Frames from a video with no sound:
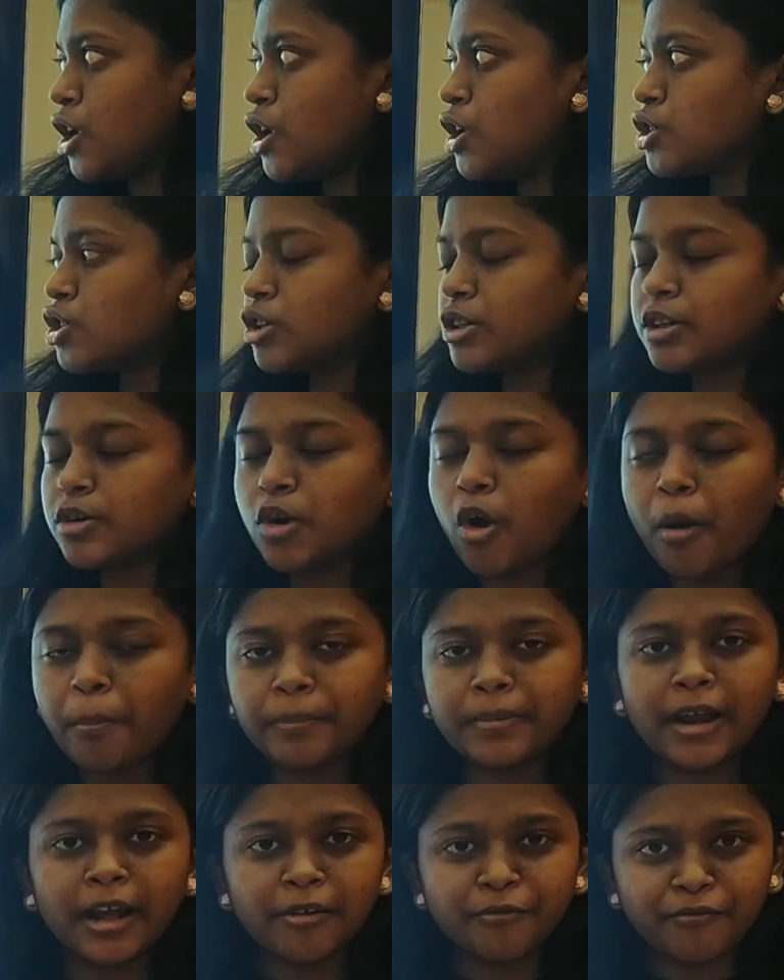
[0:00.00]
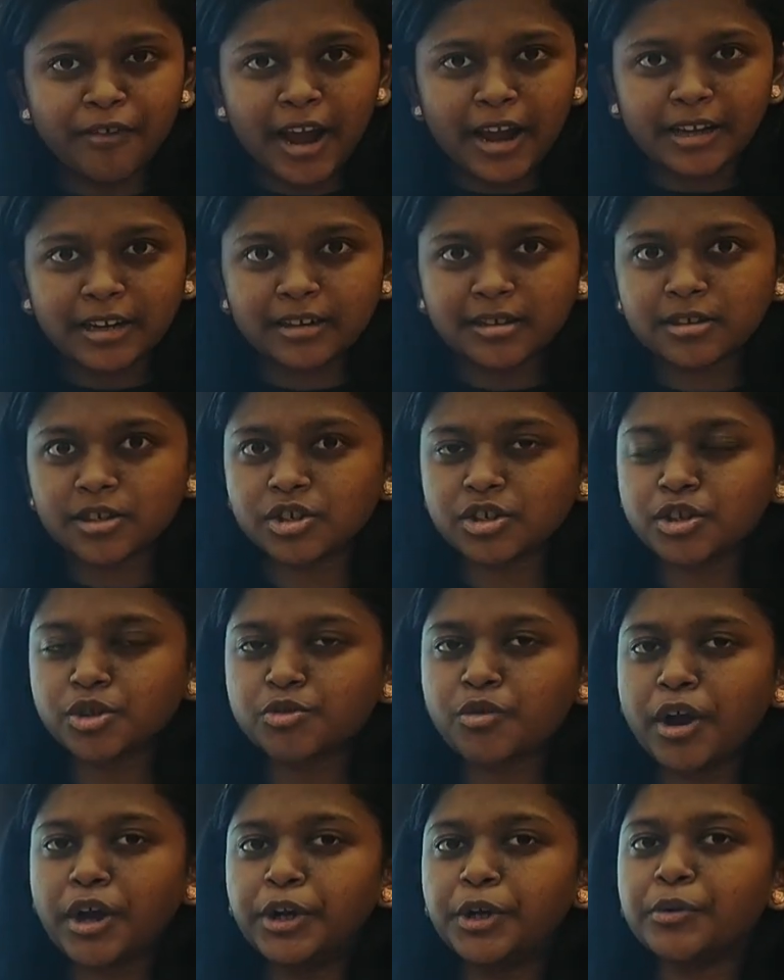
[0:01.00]
So top 10 finalists is
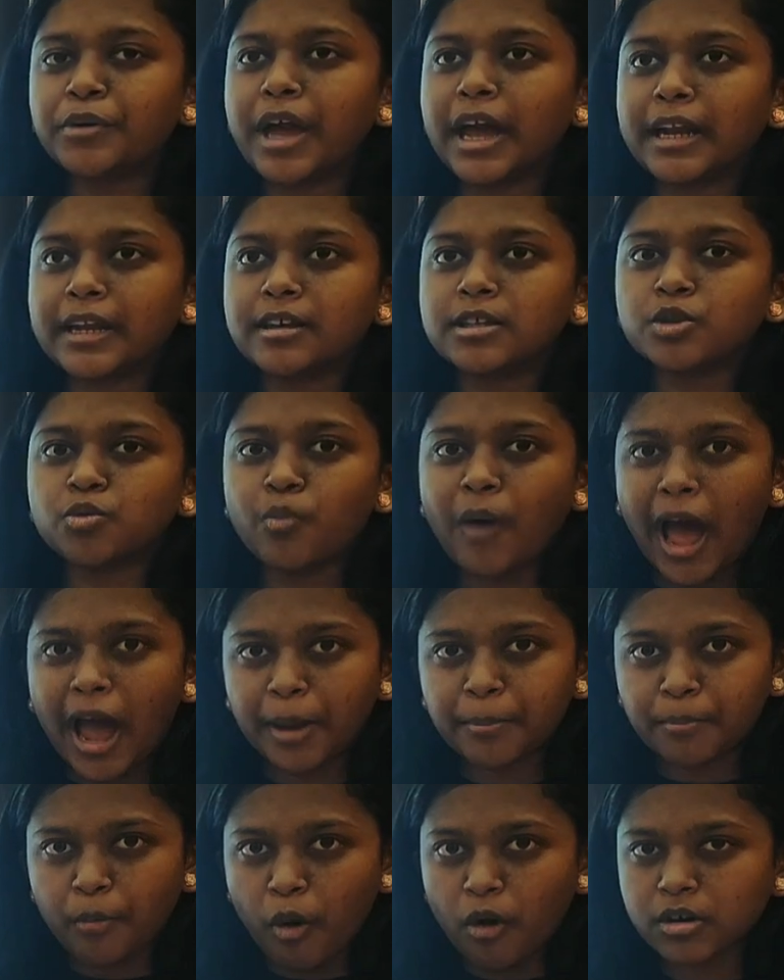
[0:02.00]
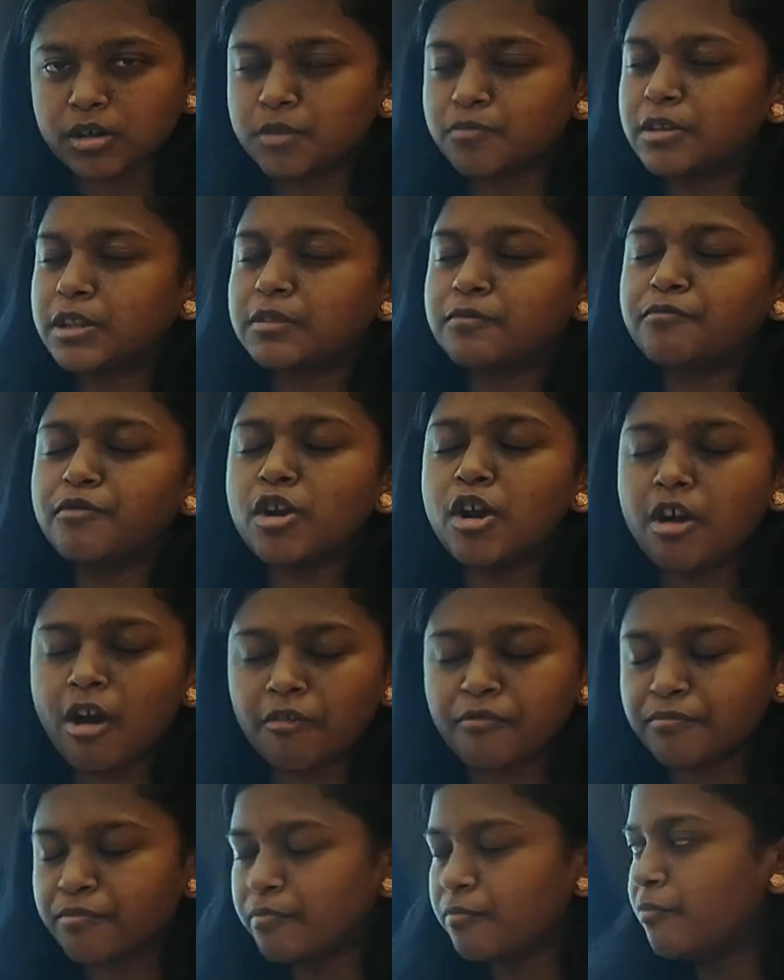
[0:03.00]
going to get a swag box with full
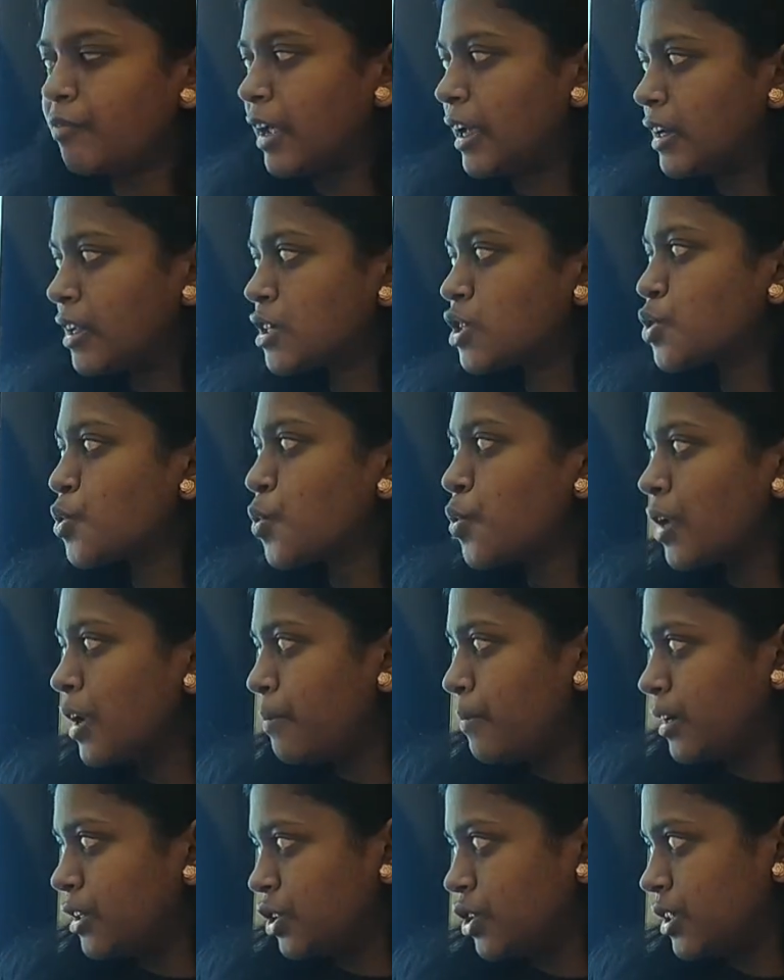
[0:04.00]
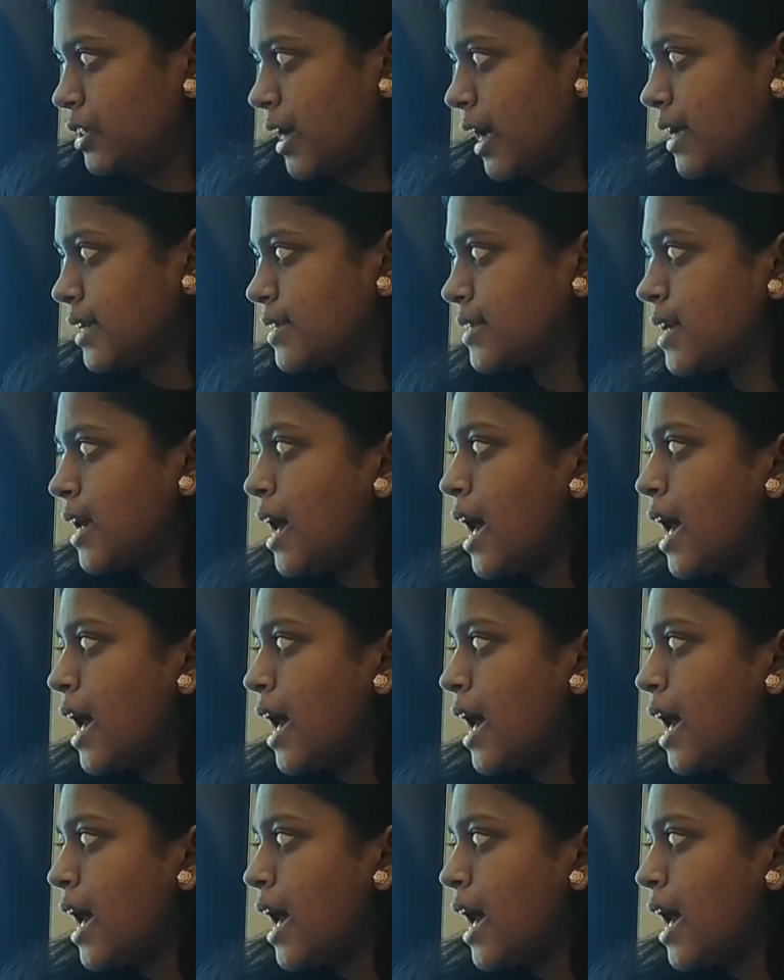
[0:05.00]
of various Google merchandise,